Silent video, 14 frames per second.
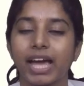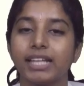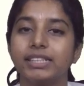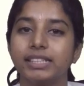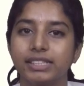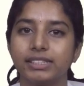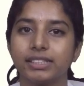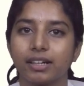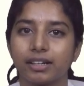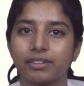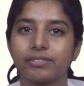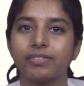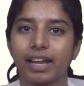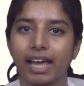and these
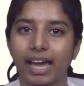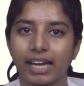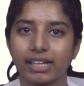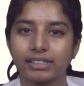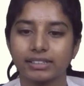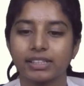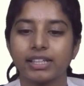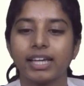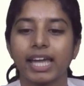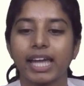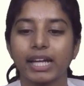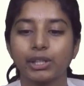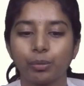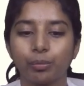are flat
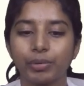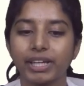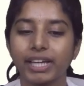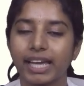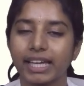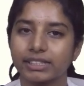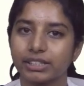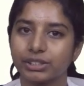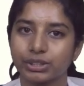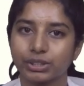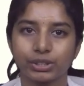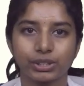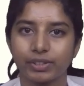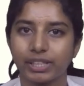ectopic
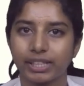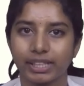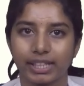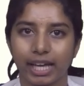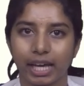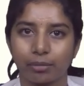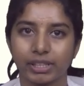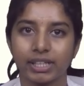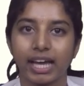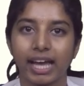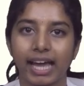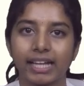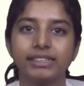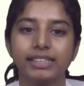extensions of the enamel,
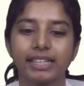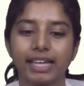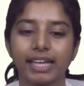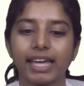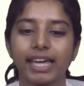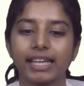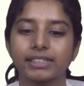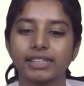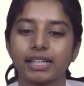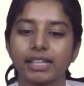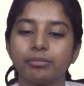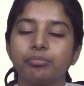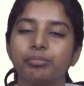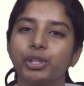and they
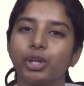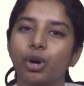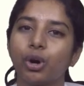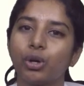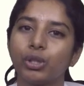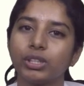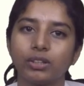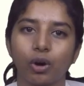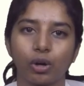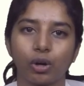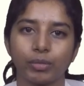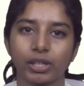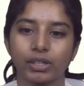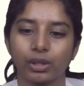extend beyond the
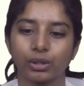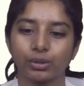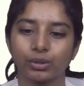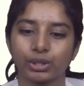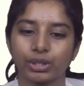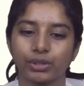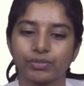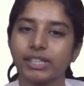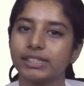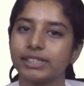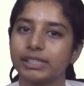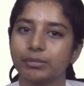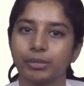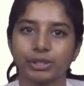normal contours of the
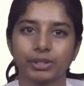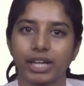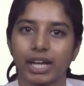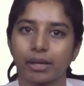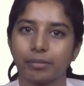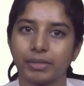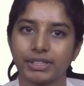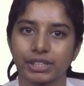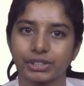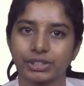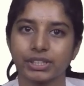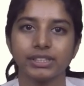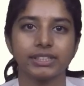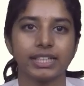cemento-enamel
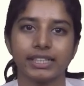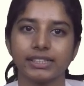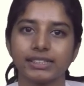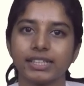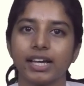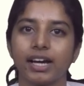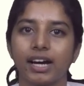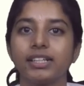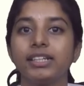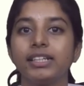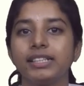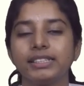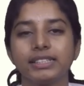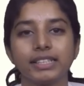junction, that is
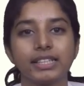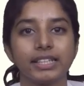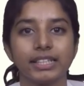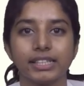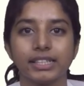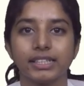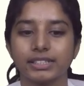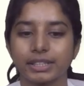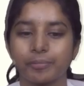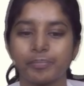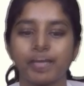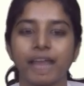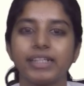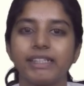RCEJ.
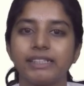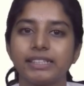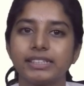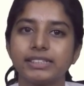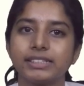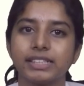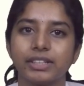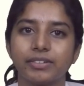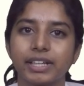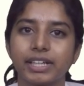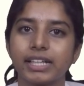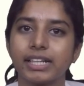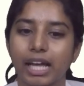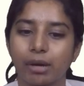And this
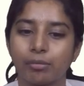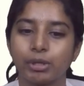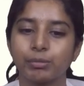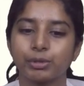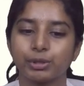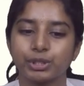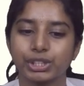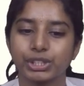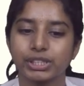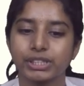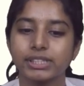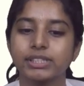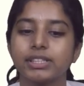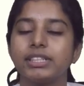cervical enamel
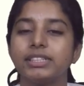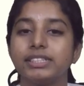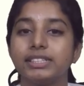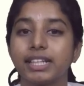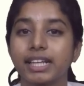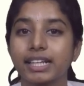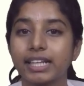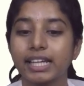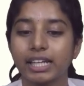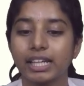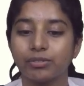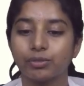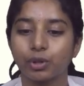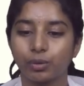projections directly
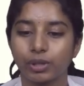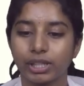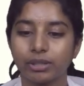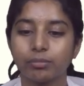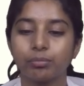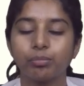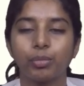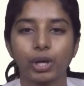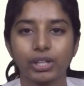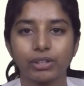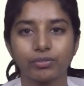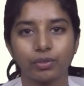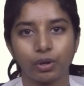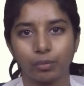involved in
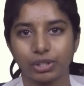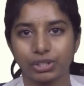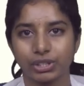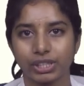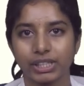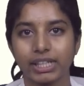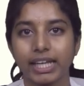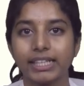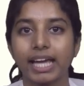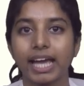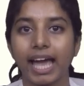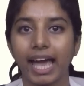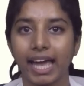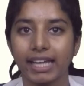pocket formation
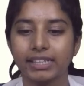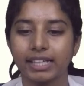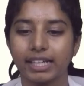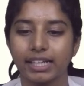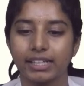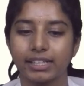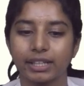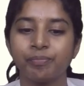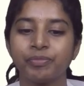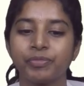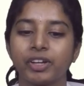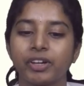in an area